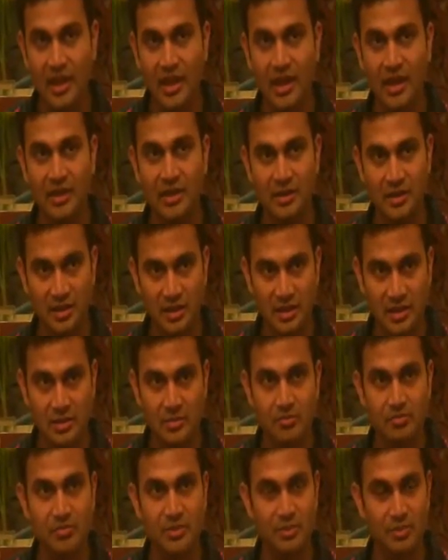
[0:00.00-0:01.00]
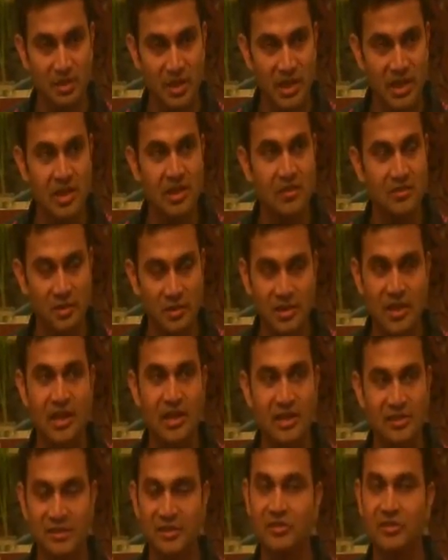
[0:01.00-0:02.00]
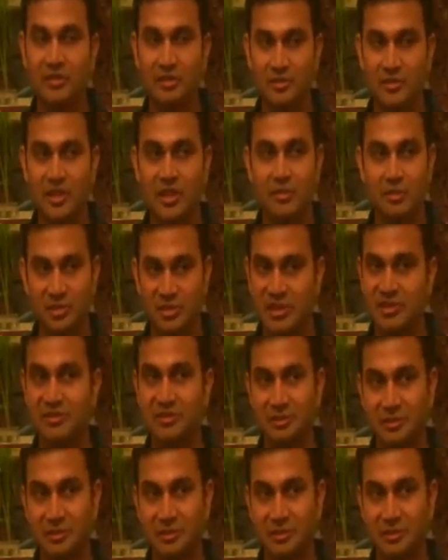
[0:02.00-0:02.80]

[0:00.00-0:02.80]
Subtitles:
and the beginning of the realization of that.